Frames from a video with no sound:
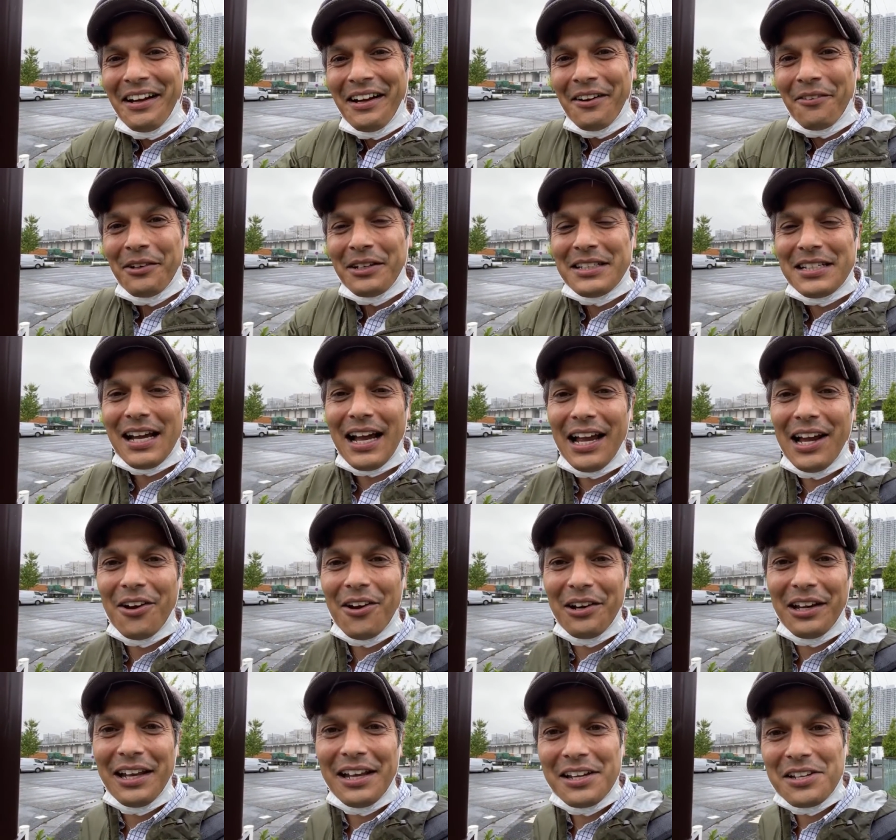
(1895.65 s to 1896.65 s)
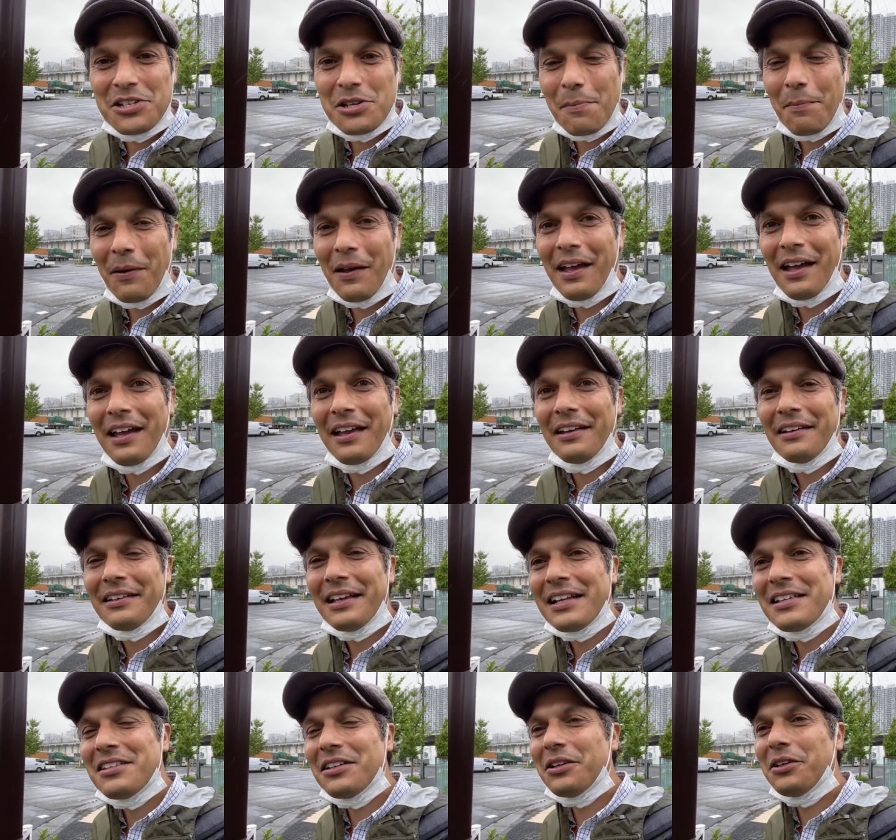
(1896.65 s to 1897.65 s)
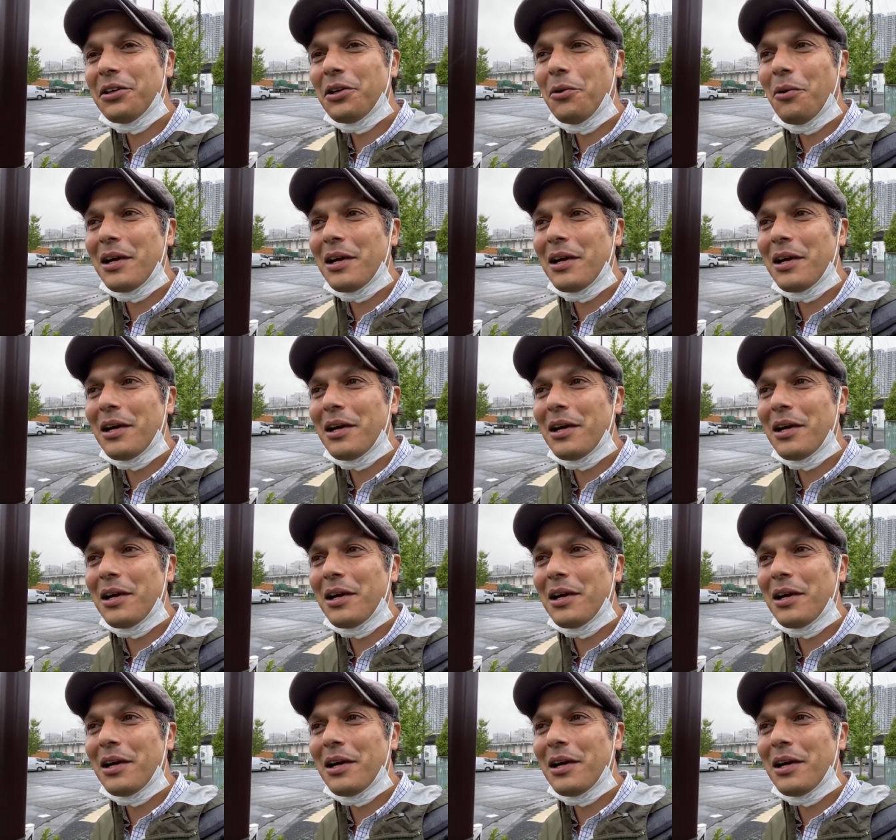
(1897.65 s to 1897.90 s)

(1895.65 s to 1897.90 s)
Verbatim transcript: Retiring in Japan. That's a good